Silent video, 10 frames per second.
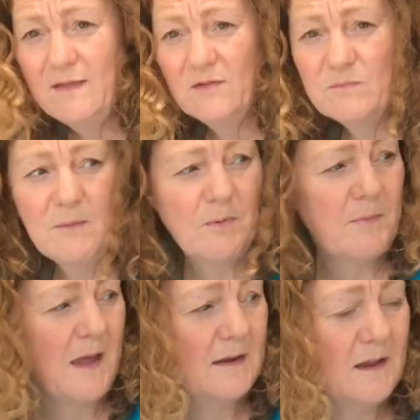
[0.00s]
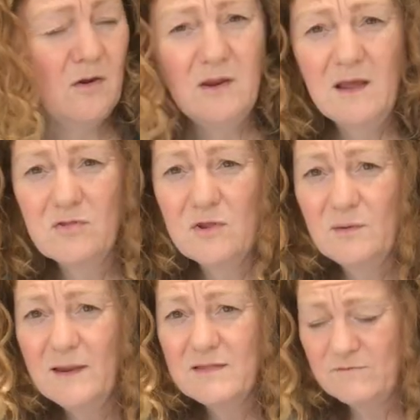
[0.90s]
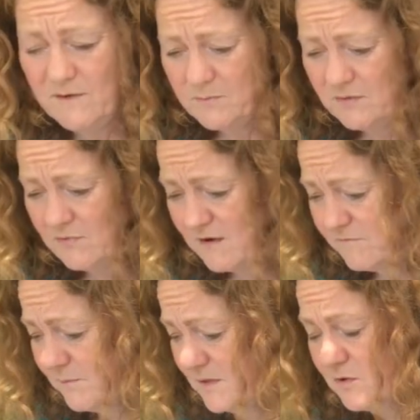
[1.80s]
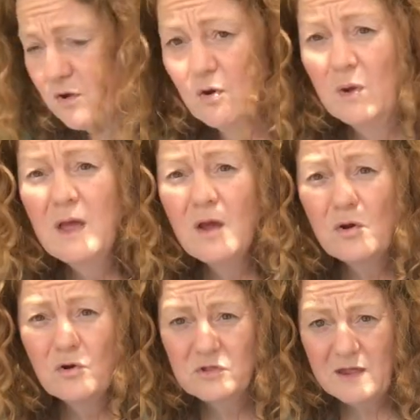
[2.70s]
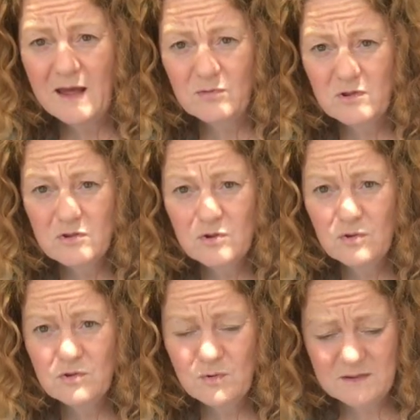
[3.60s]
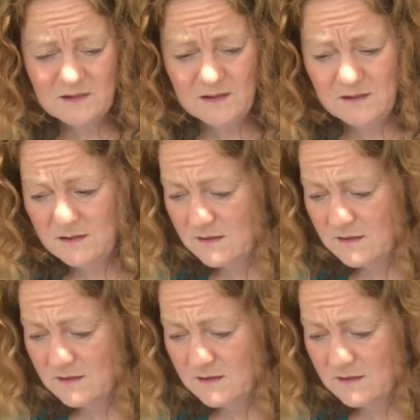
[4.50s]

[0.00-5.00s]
that's been prepared earlier, 2 layers of fabric ready for me to go cut out to 20